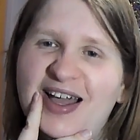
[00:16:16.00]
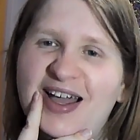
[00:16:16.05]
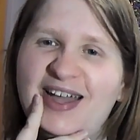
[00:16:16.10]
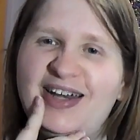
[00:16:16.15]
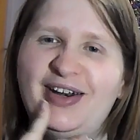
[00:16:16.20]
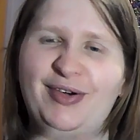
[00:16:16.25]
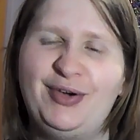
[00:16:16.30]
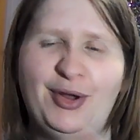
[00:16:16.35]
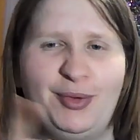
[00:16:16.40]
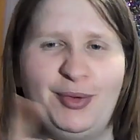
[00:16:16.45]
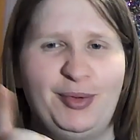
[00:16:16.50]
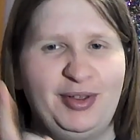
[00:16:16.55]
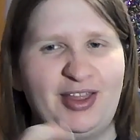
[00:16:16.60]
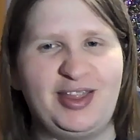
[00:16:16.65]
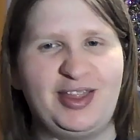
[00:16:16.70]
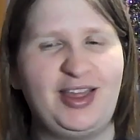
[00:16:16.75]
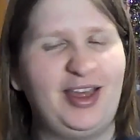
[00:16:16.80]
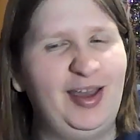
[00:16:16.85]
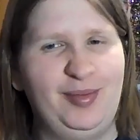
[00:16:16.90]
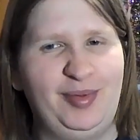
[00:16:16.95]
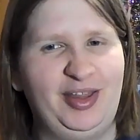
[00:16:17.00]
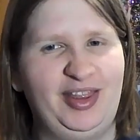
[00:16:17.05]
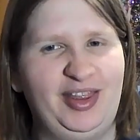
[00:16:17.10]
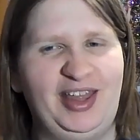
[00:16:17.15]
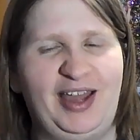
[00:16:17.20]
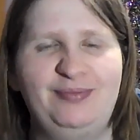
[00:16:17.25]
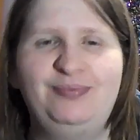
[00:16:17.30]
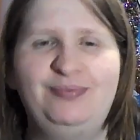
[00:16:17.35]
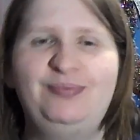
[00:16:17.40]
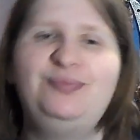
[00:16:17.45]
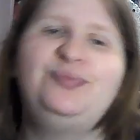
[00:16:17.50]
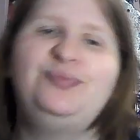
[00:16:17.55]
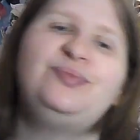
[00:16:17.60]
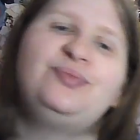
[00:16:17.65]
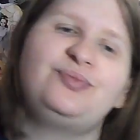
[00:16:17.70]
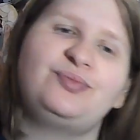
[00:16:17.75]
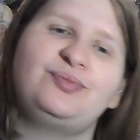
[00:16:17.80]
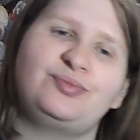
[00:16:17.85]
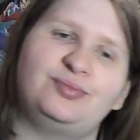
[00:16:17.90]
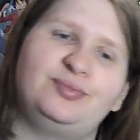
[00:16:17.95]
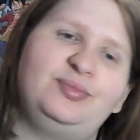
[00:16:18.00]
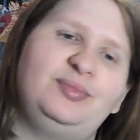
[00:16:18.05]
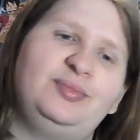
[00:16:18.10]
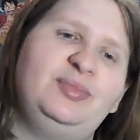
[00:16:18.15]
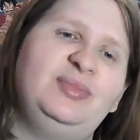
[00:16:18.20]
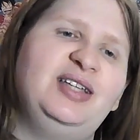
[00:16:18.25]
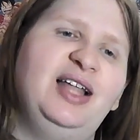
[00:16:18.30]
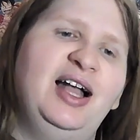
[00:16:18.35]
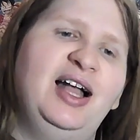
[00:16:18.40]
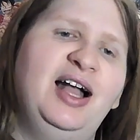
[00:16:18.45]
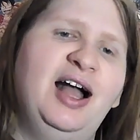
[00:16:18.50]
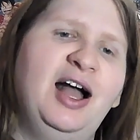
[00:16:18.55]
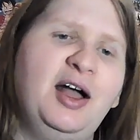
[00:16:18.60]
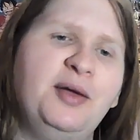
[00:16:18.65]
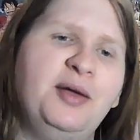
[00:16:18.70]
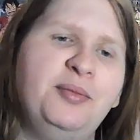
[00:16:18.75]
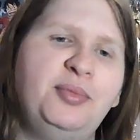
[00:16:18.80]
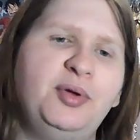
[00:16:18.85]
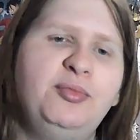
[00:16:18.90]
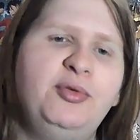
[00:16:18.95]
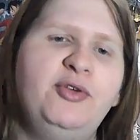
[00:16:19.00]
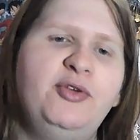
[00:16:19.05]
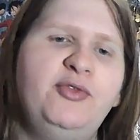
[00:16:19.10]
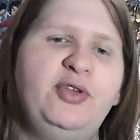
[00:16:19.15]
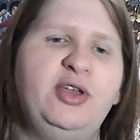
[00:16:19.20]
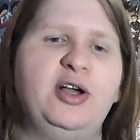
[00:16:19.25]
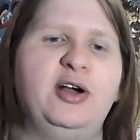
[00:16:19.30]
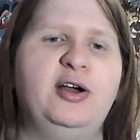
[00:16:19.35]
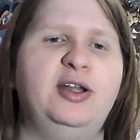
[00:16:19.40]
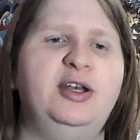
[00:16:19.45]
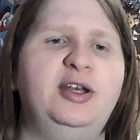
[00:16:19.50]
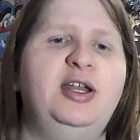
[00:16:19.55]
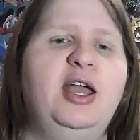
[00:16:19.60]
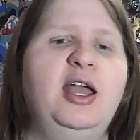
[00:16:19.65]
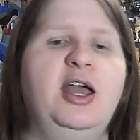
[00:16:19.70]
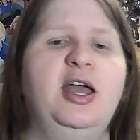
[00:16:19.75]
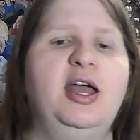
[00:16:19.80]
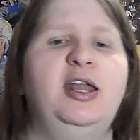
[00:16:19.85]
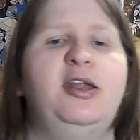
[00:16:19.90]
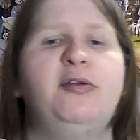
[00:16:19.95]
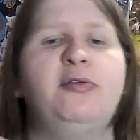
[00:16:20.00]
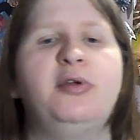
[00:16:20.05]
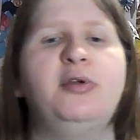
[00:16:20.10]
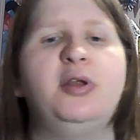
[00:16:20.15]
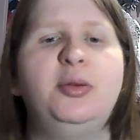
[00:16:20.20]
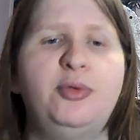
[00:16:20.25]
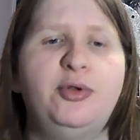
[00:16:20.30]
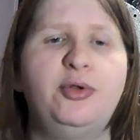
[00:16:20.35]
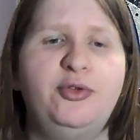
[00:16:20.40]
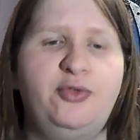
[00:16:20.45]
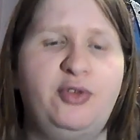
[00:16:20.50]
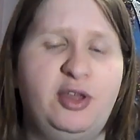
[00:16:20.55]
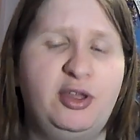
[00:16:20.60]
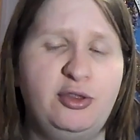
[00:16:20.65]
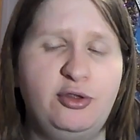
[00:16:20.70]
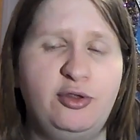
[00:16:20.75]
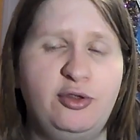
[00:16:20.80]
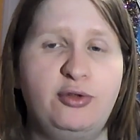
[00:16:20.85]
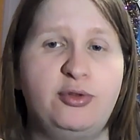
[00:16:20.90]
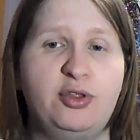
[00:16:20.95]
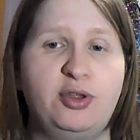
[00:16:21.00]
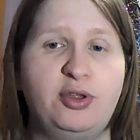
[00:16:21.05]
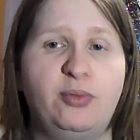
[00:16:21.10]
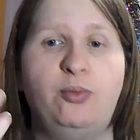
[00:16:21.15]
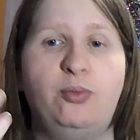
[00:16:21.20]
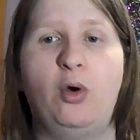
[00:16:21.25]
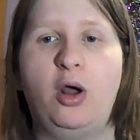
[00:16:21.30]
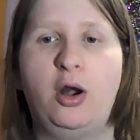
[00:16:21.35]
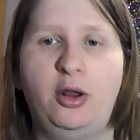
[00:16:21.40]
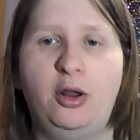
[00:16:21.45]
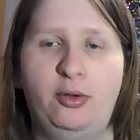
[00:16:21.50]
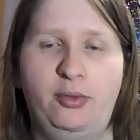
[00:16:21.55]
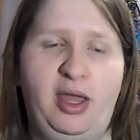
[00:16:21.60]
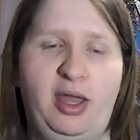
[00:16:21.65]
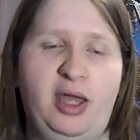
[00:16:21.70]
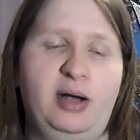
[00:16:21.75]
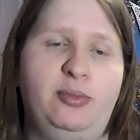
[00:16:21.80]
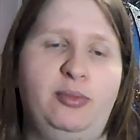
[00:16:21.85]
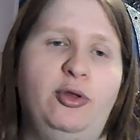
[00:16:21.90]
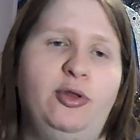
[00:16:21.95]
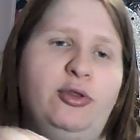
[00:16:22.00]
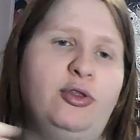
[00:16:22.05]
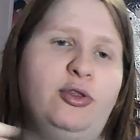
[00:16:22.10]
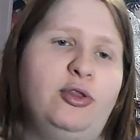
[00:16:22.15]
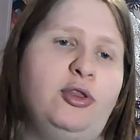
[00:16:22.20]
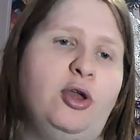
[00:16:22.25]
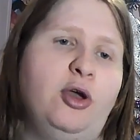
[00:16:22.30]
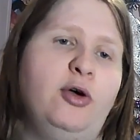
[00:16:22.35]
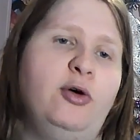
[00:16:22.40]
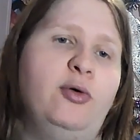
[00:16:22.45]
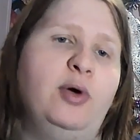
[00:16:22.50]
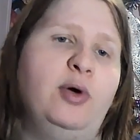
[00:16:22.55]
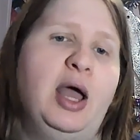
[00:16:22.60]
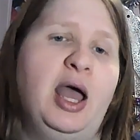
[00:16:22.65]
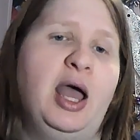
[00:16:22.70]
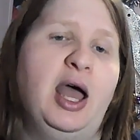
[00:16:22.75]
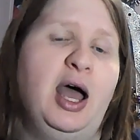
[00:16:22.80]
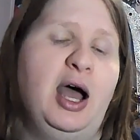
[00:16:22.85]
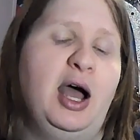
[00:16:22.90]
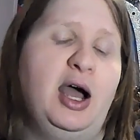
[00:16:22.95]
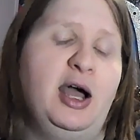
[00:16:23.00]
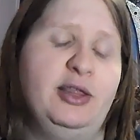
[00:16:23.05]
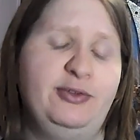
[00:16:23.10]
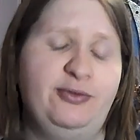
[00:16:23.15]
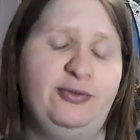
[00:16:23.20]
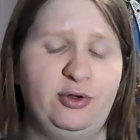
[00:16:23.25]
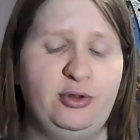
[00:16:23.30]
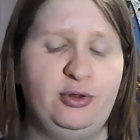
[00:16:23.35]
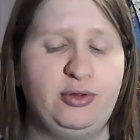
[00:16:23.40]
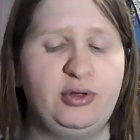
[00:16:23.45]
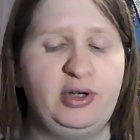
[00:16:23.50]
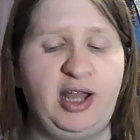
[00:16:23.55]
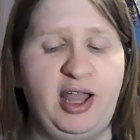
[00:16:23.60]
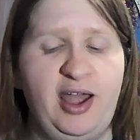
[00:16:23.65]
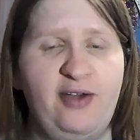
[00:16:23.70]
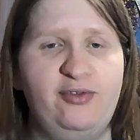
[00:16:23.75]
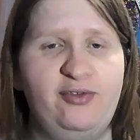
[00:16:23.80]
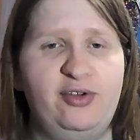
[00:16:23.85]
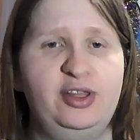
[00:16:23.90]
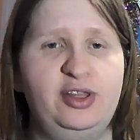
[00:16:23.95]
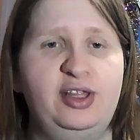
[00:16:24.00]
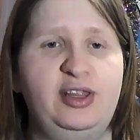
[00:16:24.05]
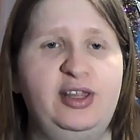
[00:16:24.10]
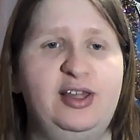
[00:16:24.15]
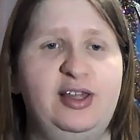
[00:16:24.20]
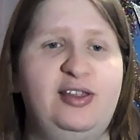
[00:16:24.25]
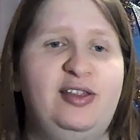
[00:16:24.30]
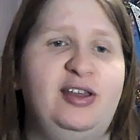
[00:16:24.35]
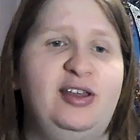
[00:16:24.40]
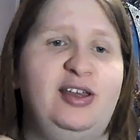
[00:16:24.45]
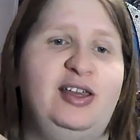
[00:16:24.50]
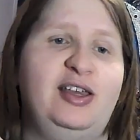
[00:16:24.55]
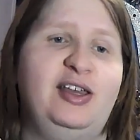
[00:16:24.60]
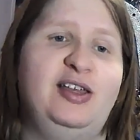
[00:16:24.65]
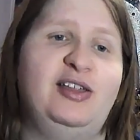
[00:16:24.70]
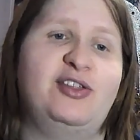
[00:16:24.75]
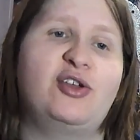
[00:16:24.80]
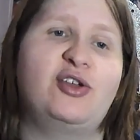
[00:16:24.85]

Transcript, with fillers: I don't know what to say about that. Uh, but moving on, now we're going to move into some Wano animals. So uh, the first one I have on the list is